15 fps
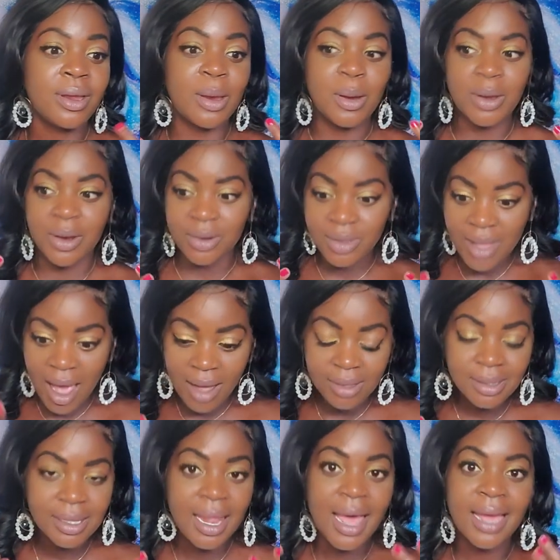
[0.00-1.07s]
your
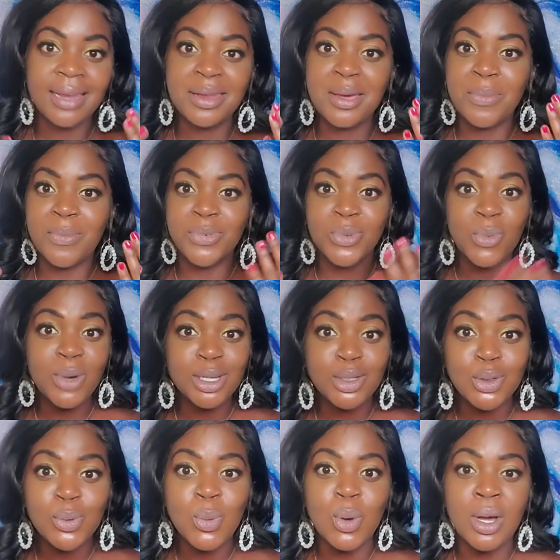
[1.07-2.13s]
thoughts lined up, what
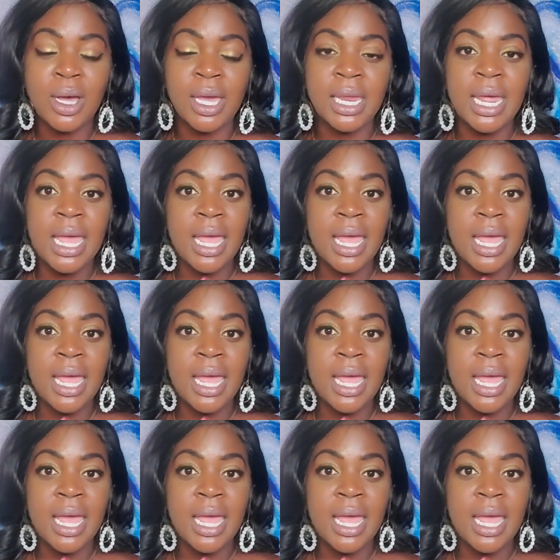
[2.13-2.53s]
you want,